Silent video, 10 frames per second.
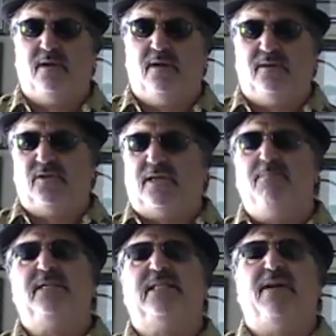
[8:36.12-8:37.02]
So come
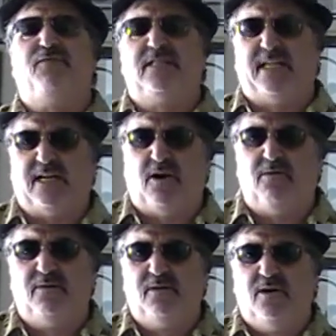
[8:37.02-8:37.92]
to San Francisco,
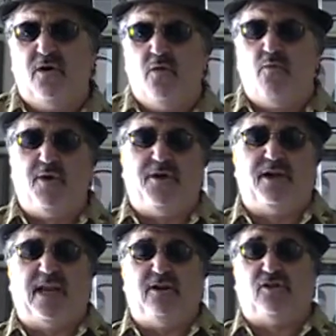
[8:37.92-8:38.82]
where you can
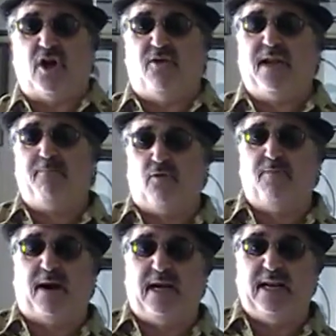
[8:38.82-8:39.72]
let your daughter get murdered
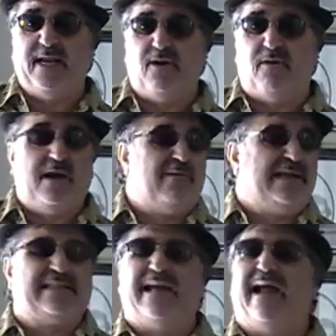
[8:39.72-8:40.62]
by an illegal, and we'll
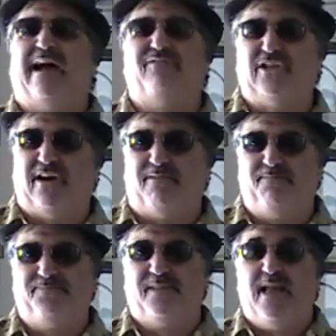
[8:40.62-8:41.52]
let the guy off jail.
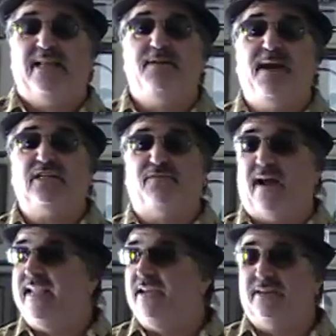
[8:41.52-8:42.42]
Can you imagine if
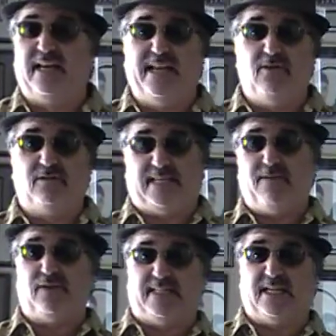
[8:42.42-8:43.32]
I killed an illegal in San
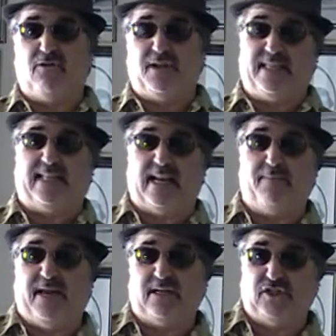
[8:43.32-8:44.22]
Francisco? You think they'd let
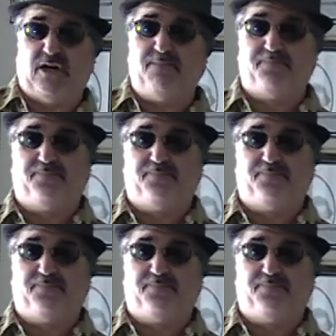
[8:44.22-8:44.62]
me out of jail?